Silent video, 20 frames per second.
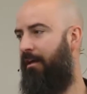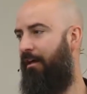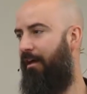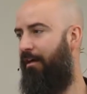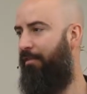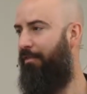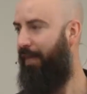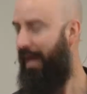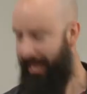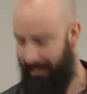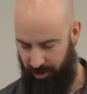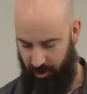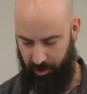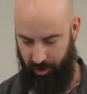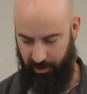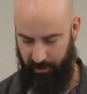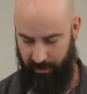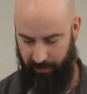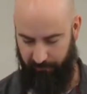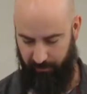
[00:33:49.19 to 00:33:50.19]
That
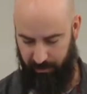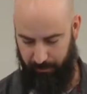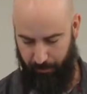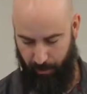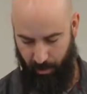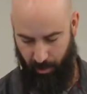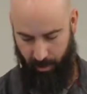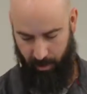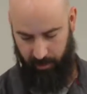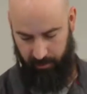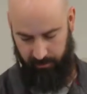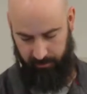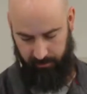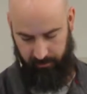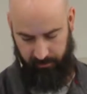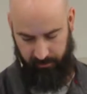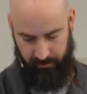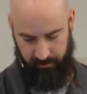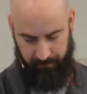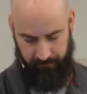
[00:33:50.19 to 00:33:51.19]
should give us
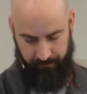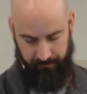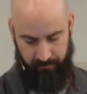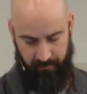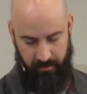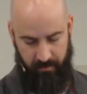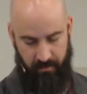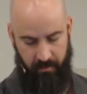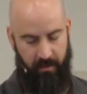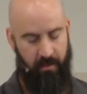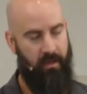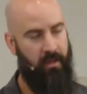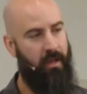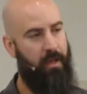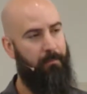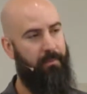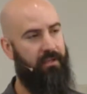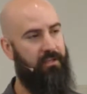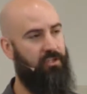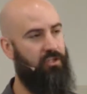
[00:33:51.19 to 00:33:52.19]
pause.
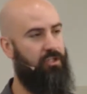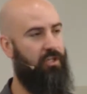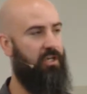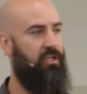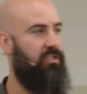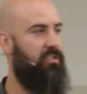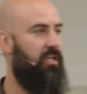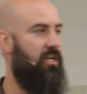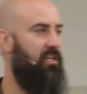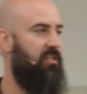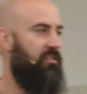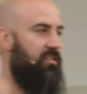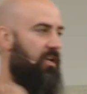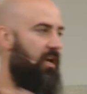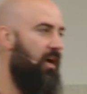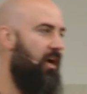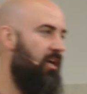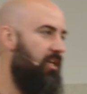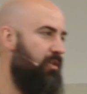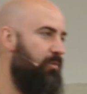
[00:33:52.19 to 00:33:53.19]
Because Justin, as
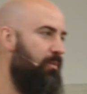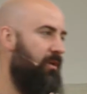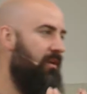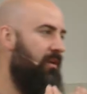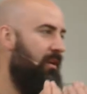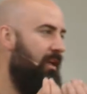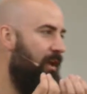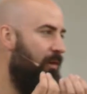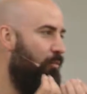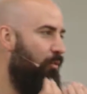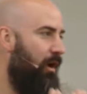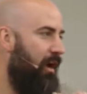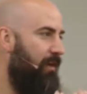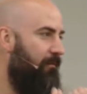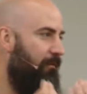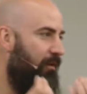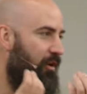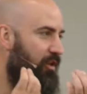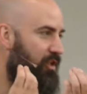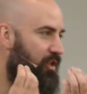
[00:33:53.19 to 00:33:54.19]
a husband and
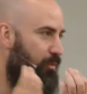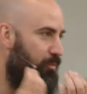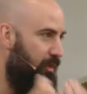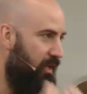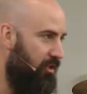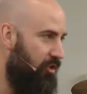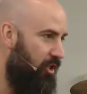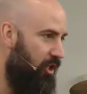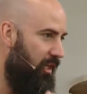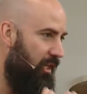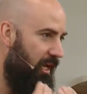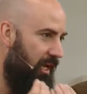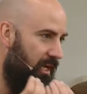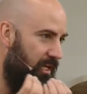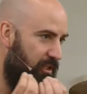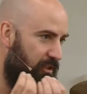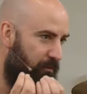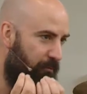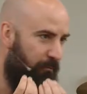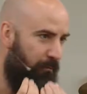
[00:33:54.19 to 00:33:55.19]
wife, are
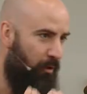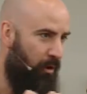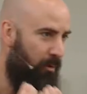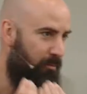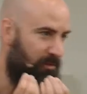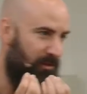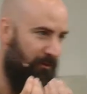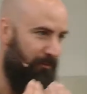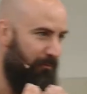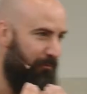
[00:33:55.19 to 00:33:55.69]
specialized forms of